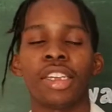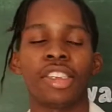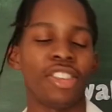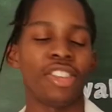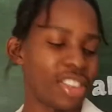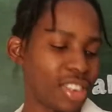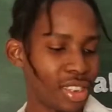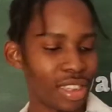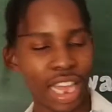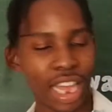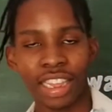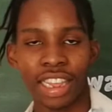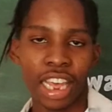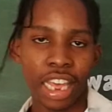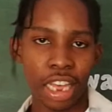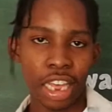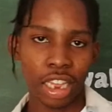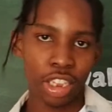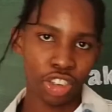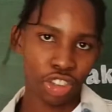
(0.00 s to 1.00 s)
just like they
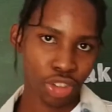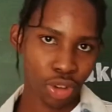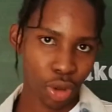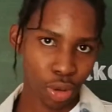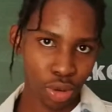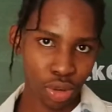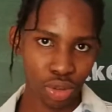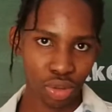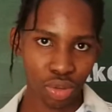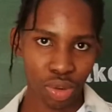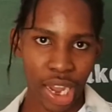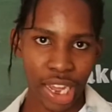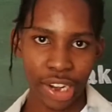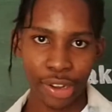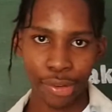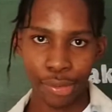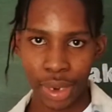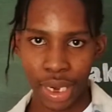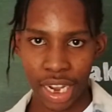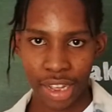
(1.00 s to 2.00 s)
got the shoulders right and
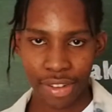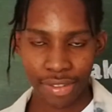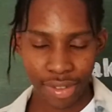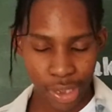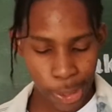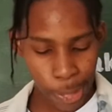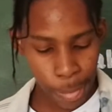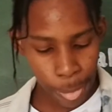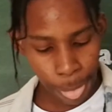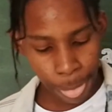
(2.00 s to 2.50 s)
whatever.